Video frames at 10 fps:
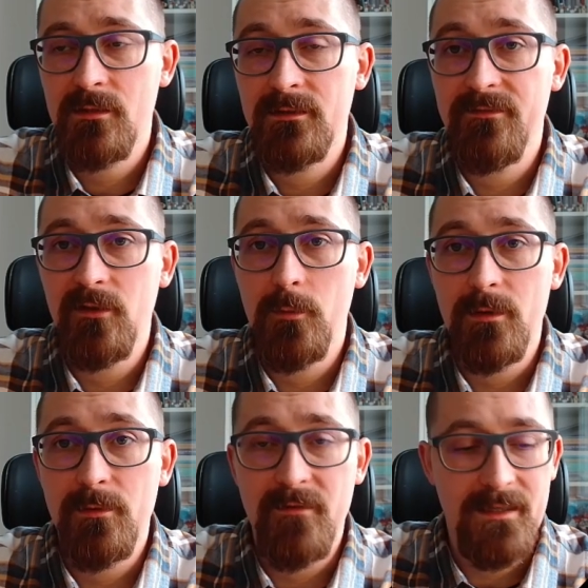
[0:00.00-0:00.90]
developer
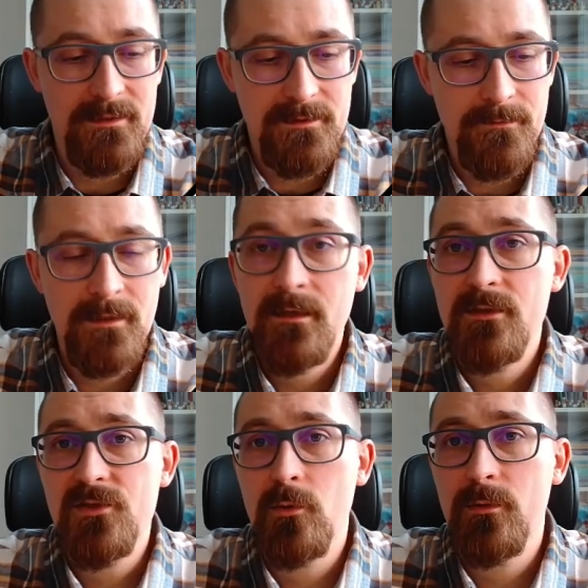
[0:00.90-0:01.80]
provided.
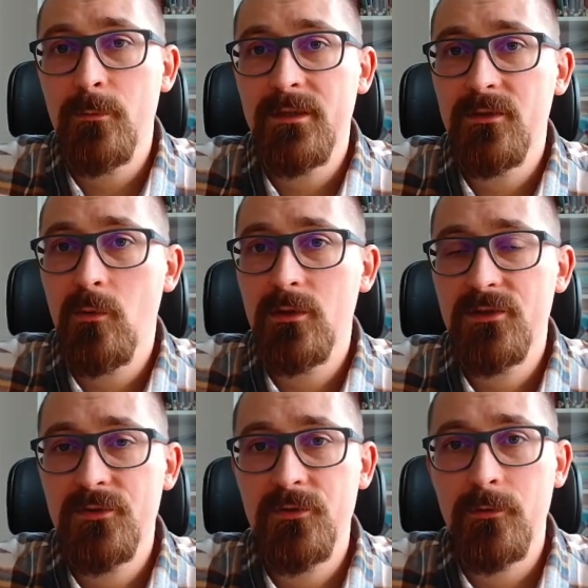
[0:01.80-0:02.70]
So when you
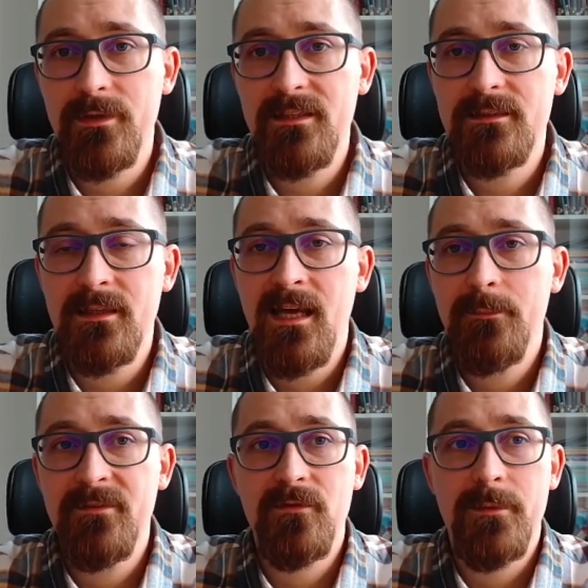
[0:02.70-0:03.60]
want to read
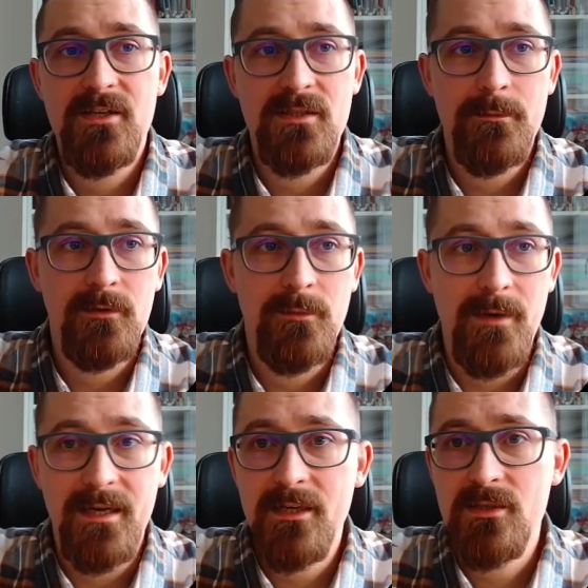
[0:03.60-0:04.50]
help information about the
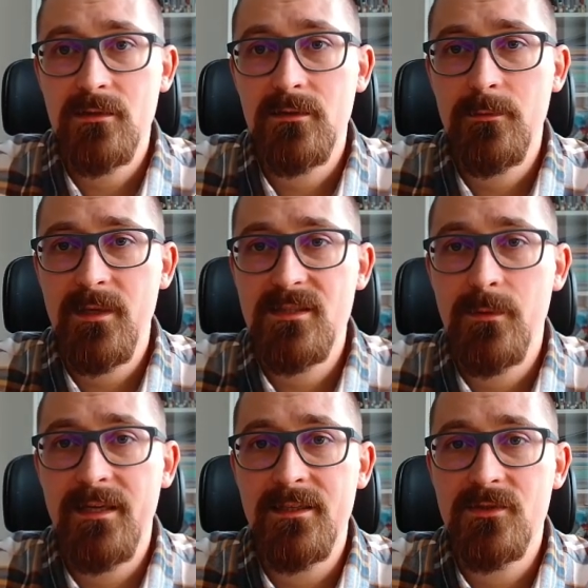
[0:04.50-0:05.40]
package, the best
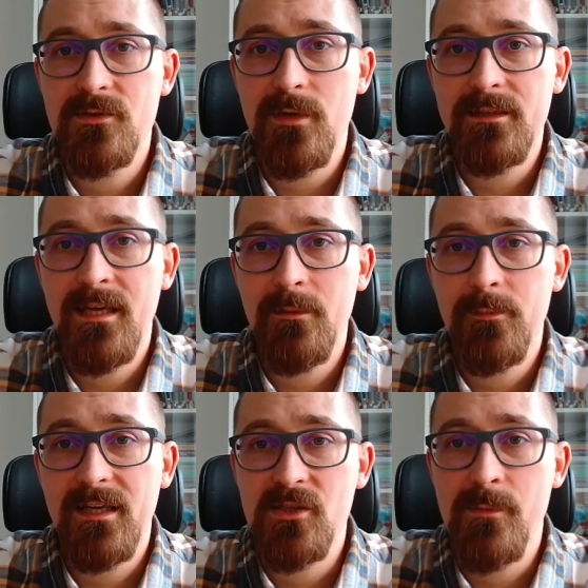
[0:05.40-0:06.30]
way is to run help
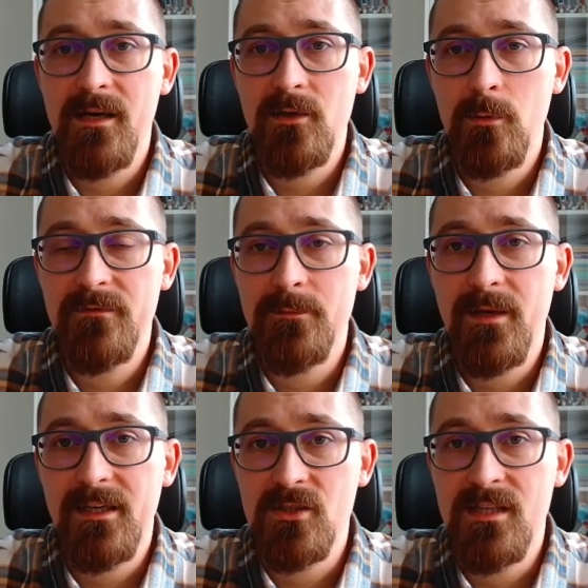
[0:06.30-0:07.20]
package macro with the
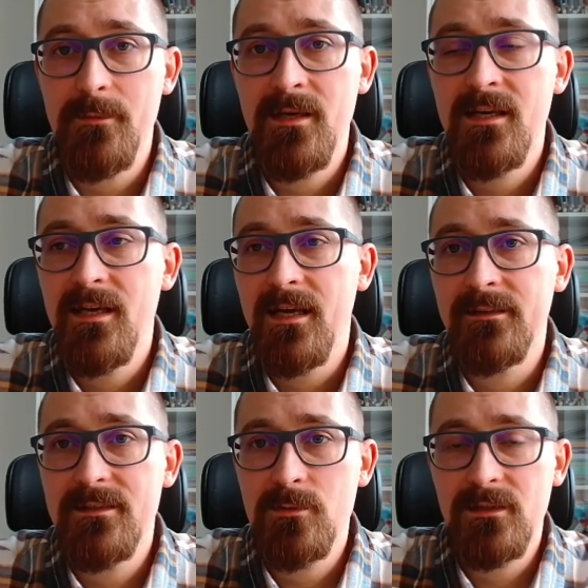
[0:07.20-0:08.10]
package name, and
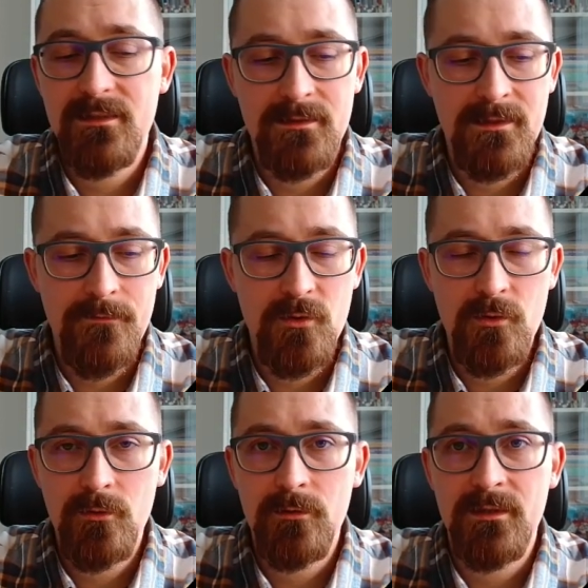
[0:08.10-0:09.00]
this will give
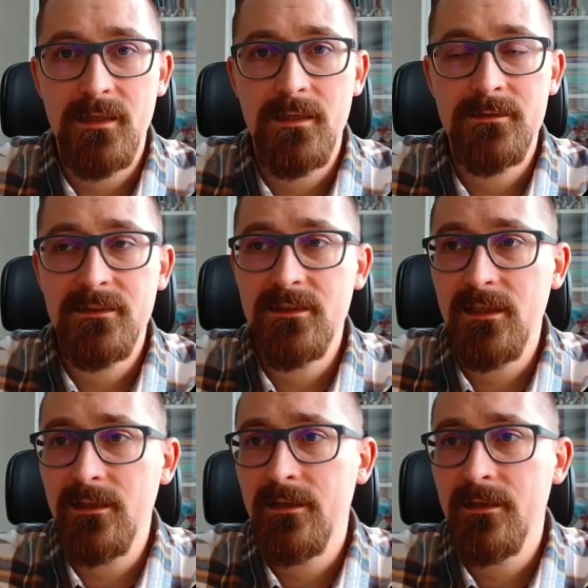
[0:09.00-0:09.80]
you the details